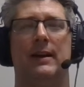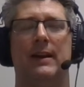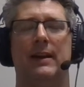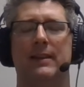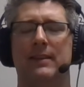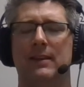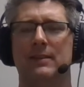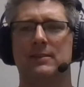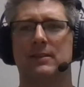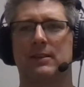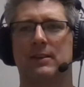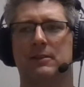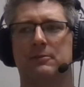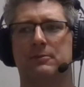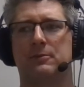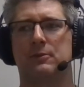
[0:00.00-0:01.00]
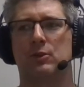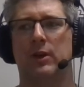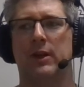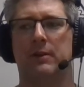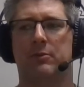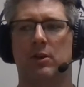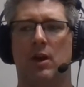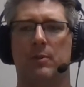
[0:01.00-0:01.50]
I think to give
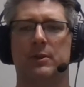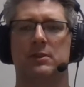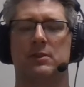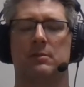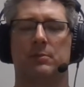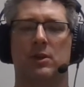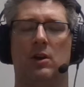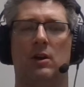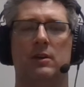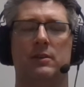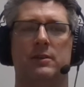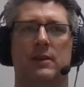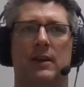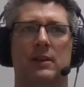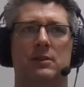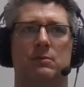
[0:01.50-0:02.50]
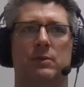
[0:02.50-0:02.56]
Creative Commons some context,